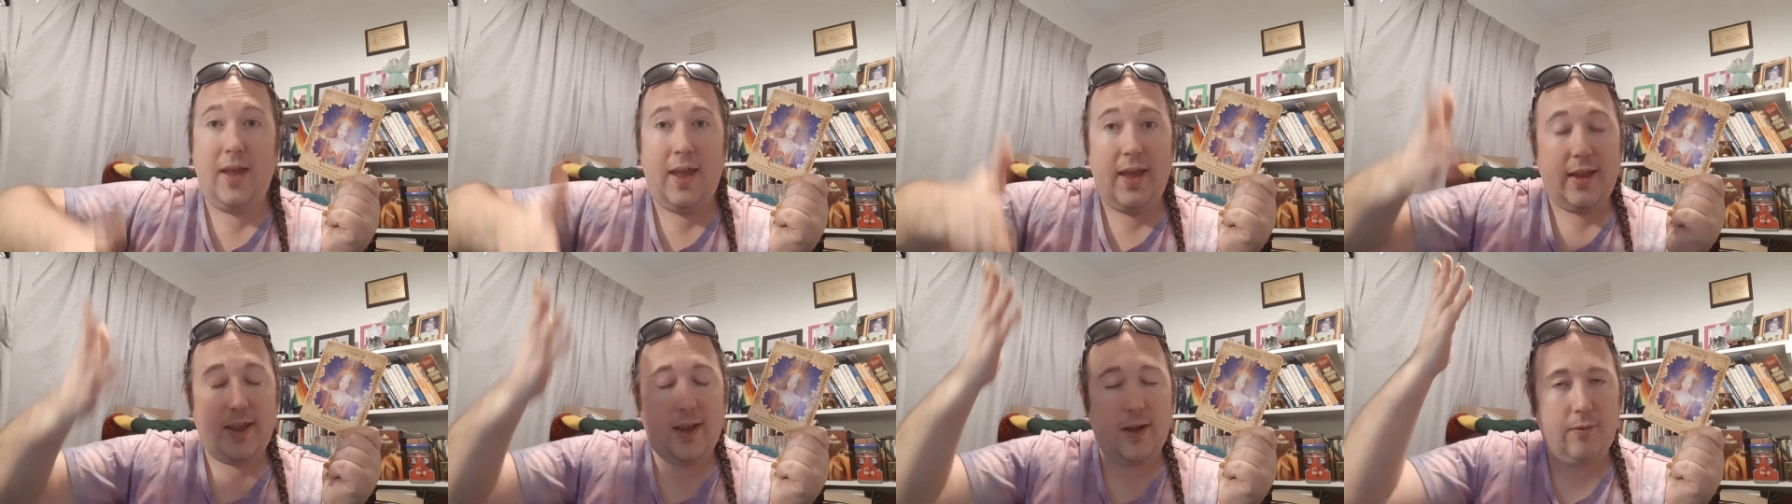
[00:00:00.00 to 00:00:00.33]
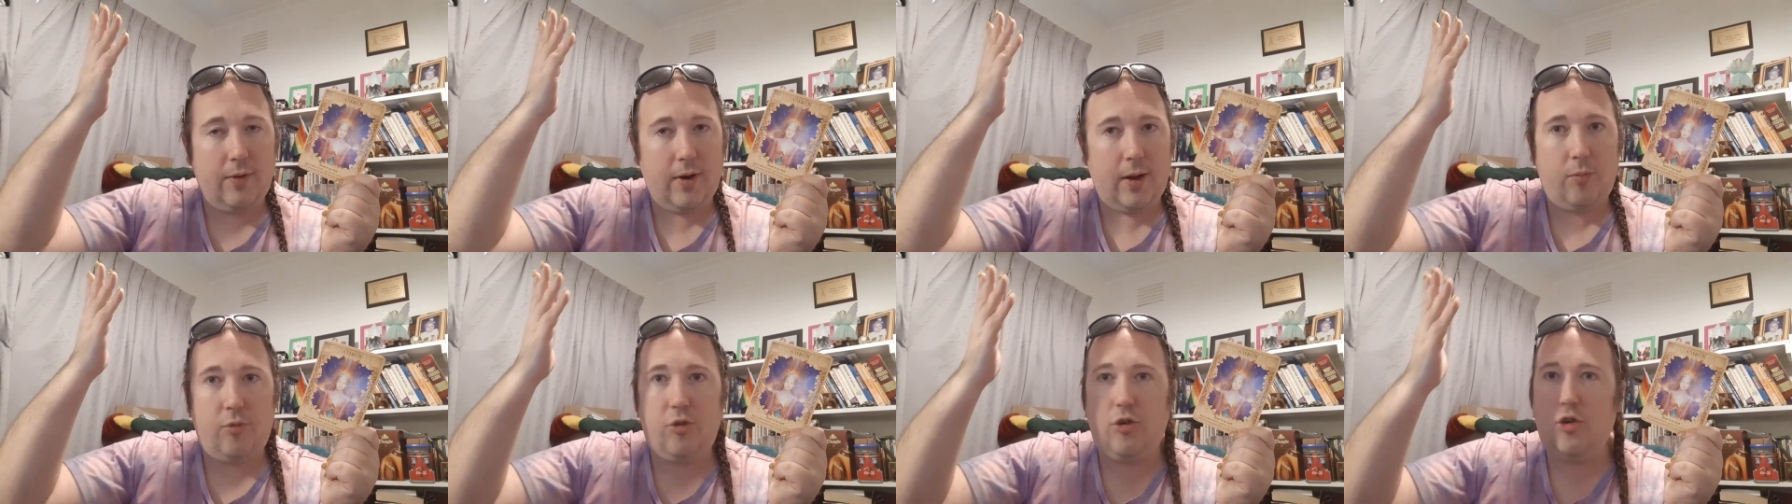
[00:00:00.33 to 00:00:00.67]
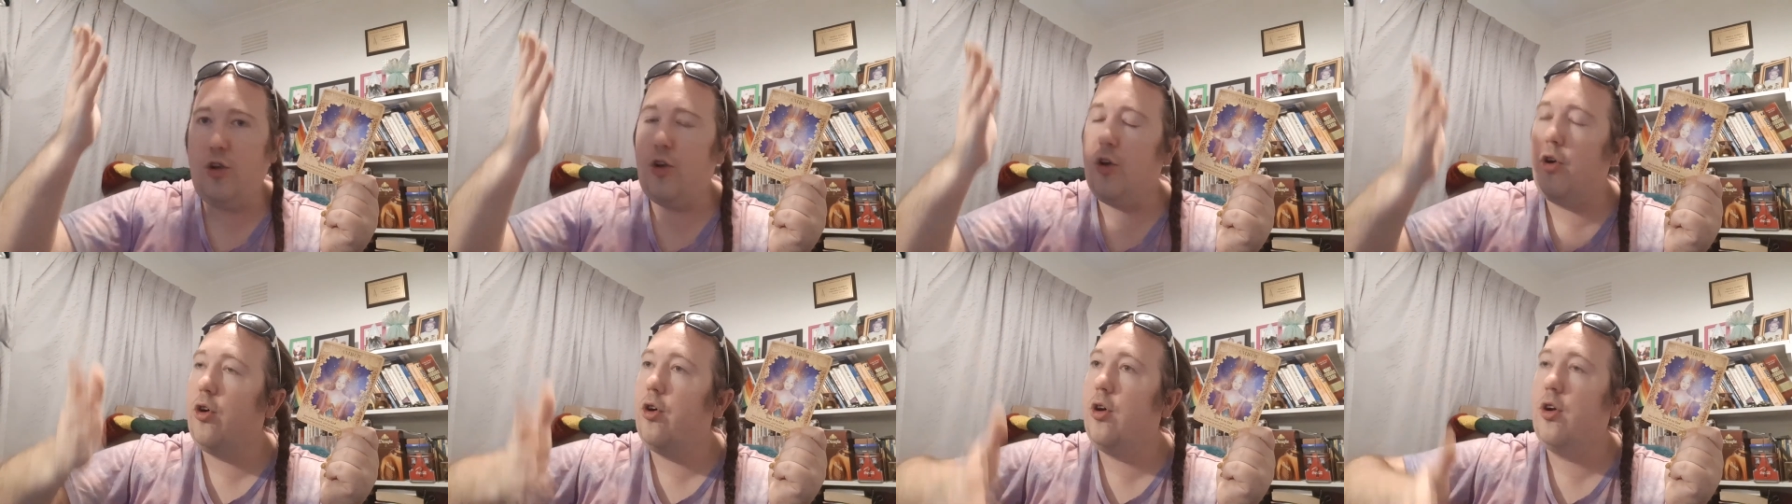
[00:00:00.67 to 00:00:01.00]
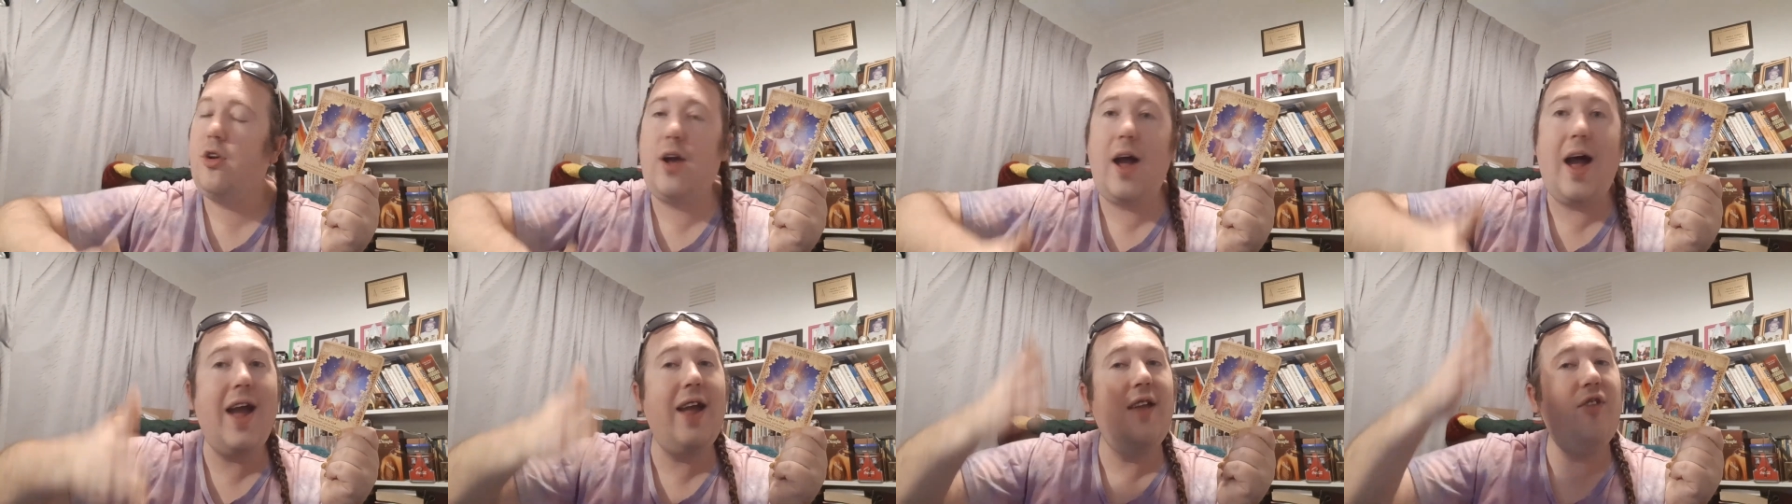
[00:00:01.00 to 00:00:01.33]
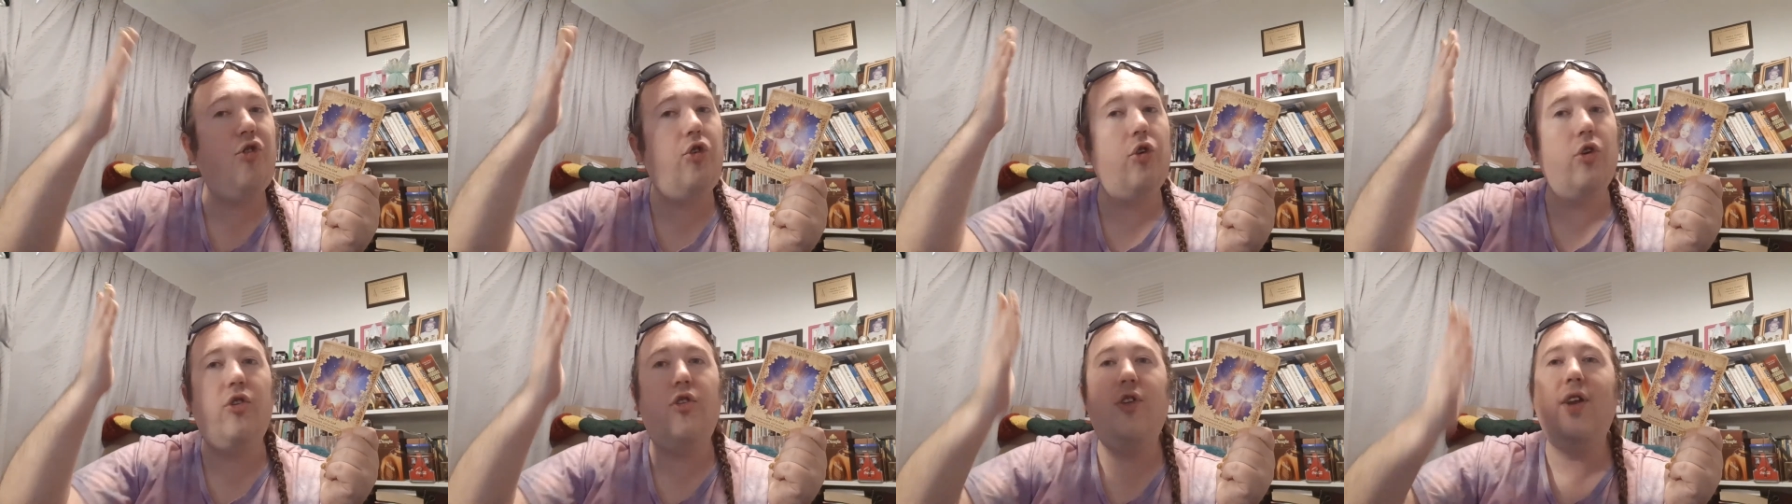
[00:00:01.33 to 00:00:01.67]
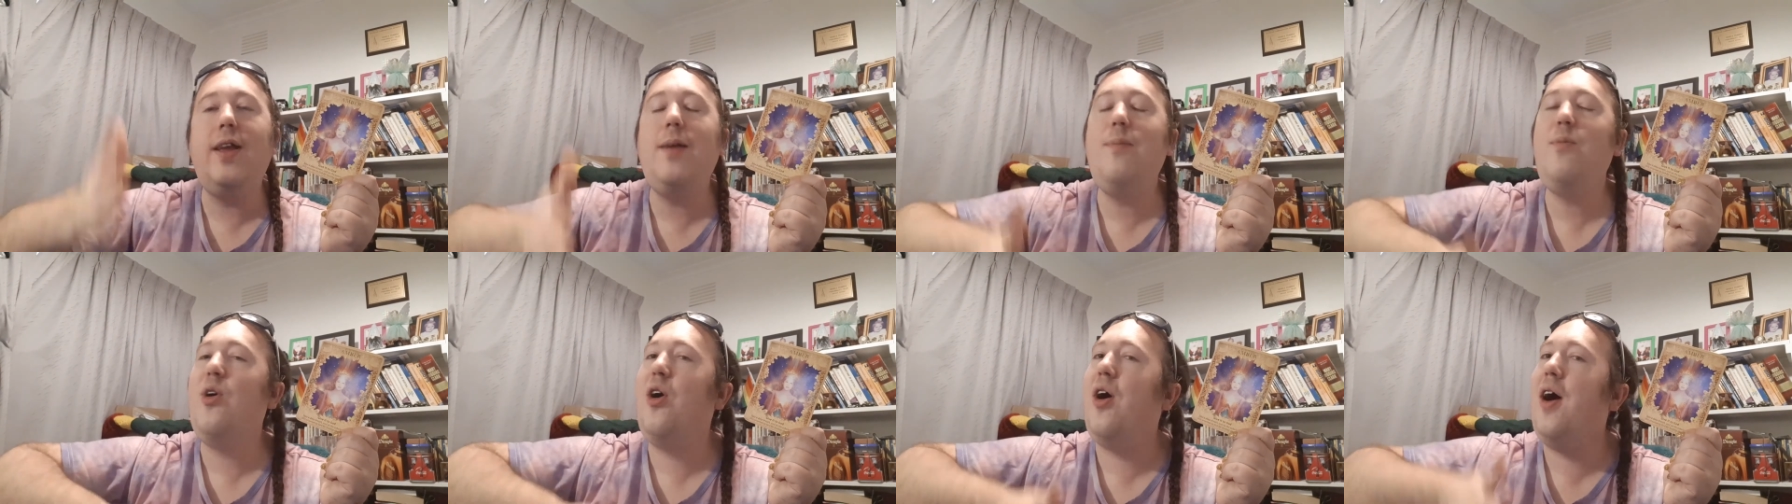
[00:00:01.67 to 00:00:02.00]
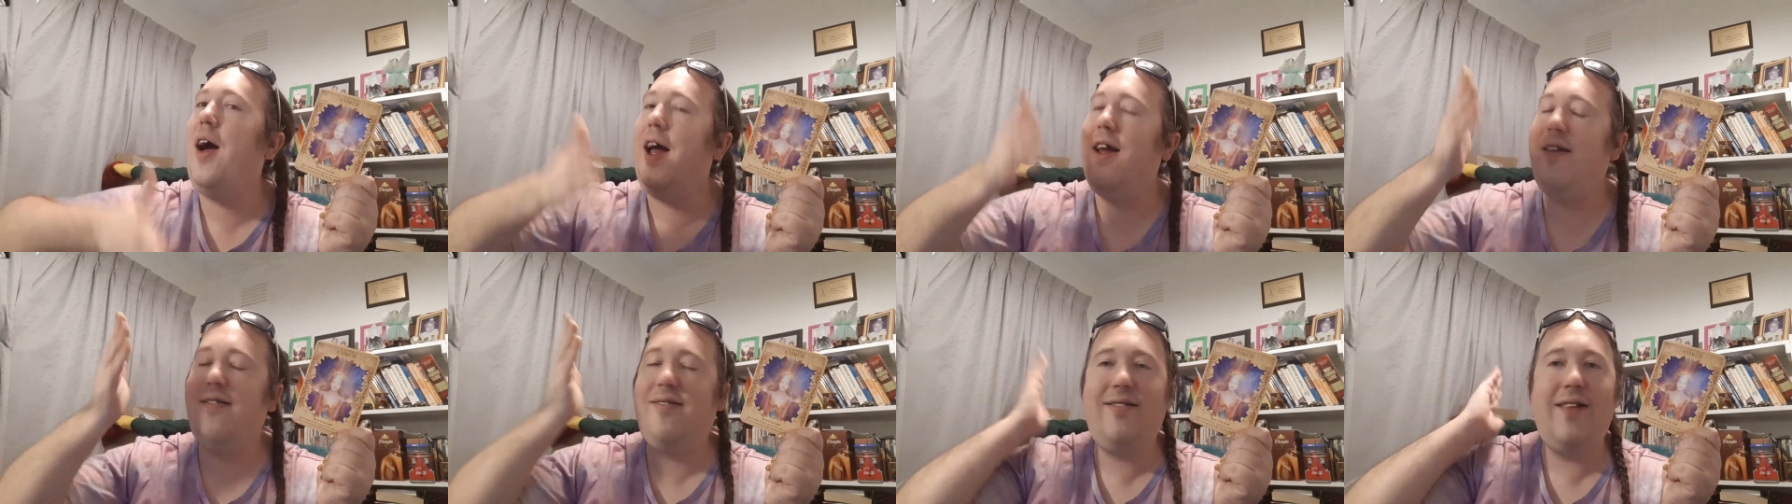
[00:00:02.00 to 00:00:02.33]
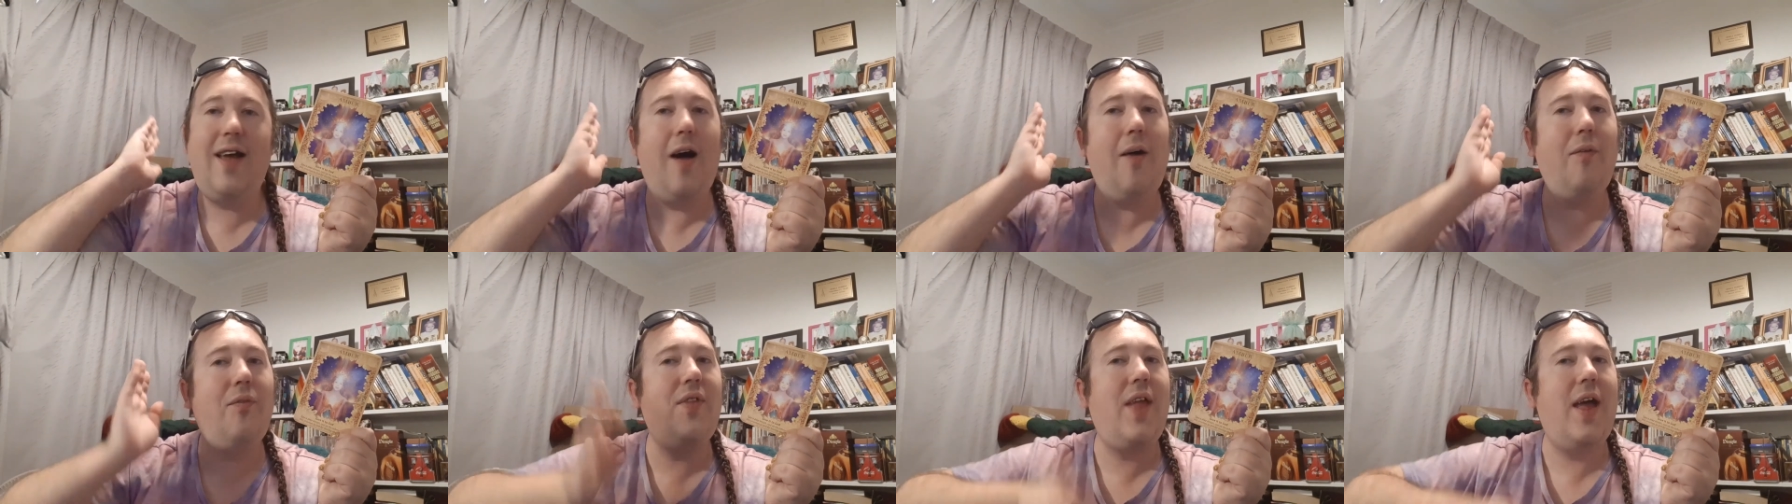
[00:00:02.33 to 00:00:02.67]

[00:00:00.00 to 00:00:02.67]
Give it up to your guides, your team, your higher self.